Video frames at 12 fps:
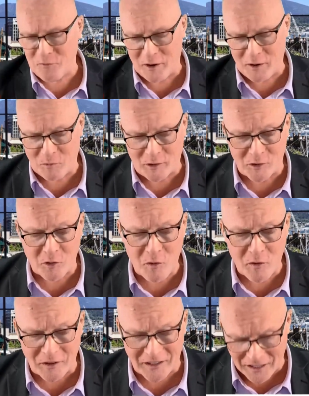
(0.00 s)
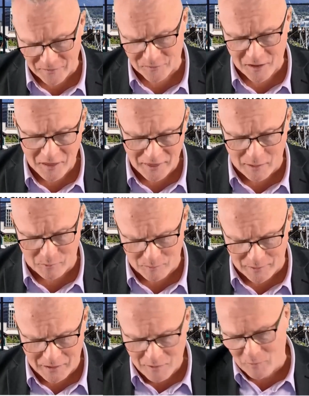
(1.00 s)
friend. What a terrific gift that would
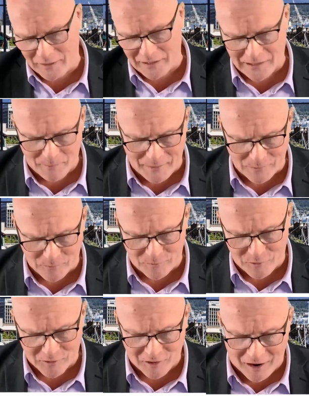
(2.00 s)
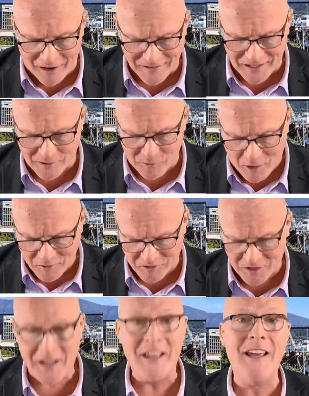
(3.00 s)
be. We're going to come back with Dr. Isaac
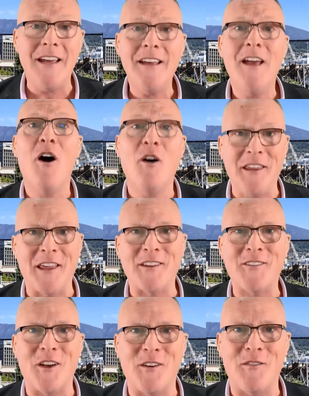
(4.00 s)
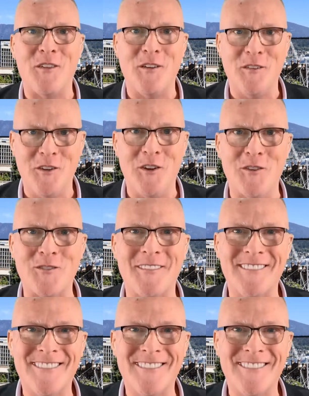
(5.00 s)
Gross here on the other side of the news.